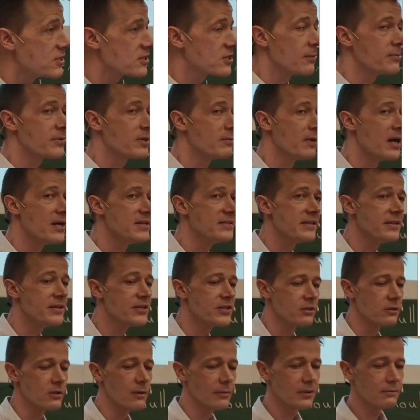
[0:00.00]

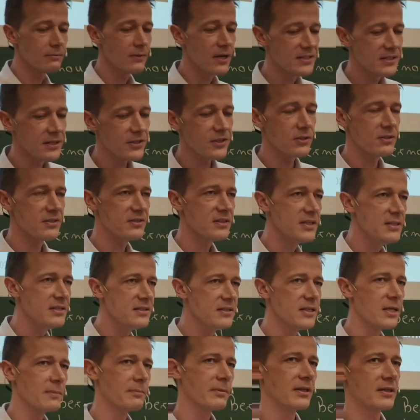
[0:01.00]
optimization. Optimization is
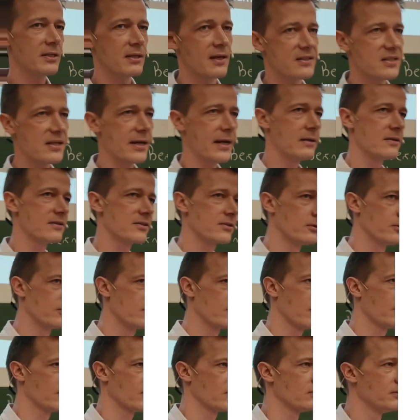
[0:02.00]
easy, and Matthias Hein has told you
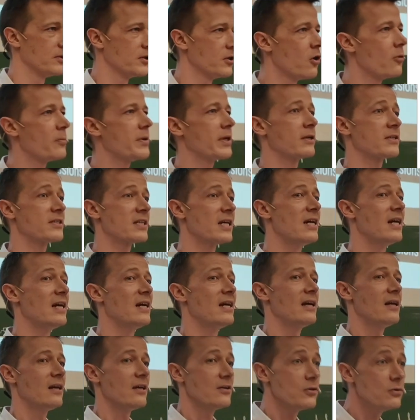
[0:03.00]
how to do it. No, because
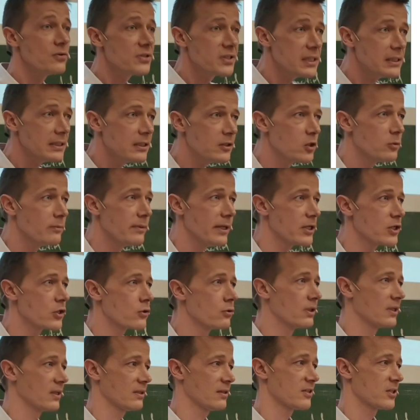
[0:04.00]
you still need to make
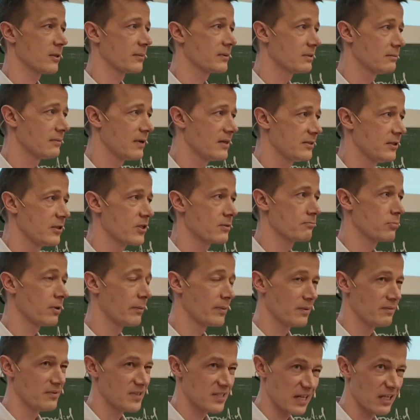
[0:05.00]
sure that this optimization
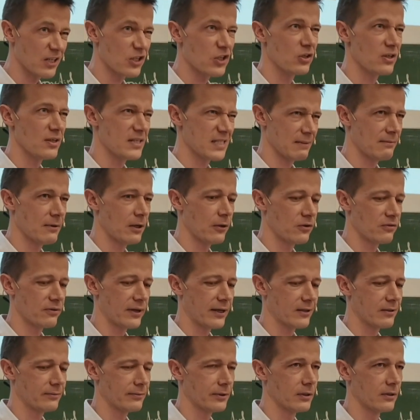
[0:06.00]
problem is actually somehow
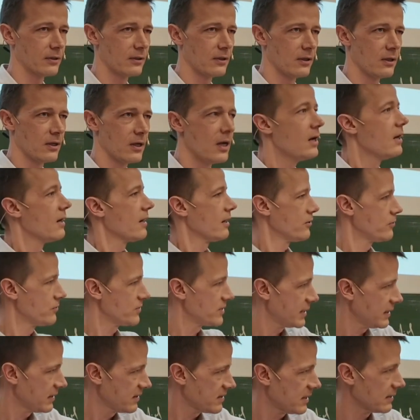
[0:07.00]
tractable. And you
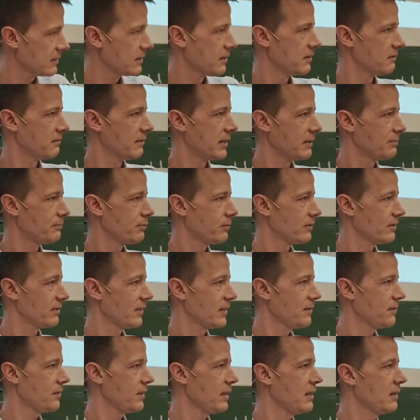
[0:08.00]
said exactly the
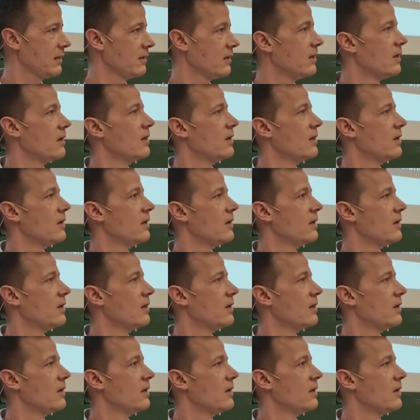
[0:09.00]
right thing.